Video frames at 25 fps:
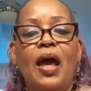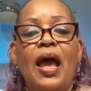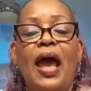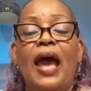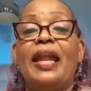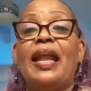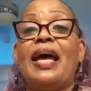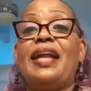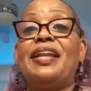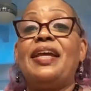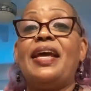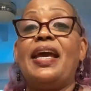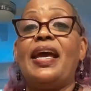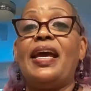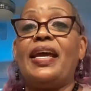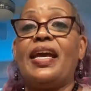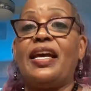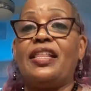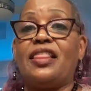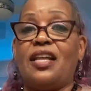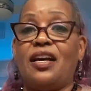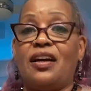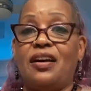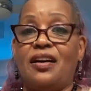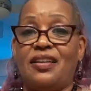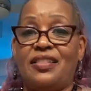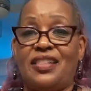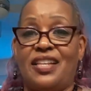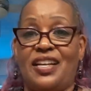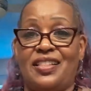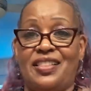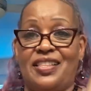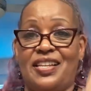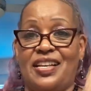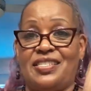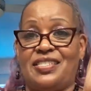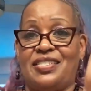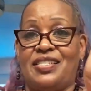And I did get
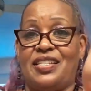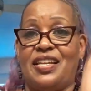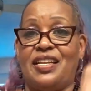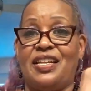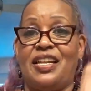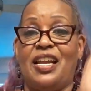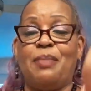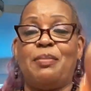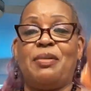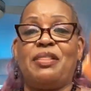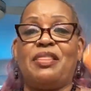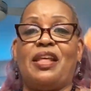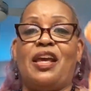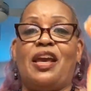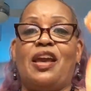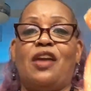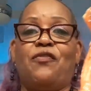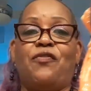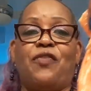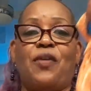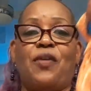the lemon thing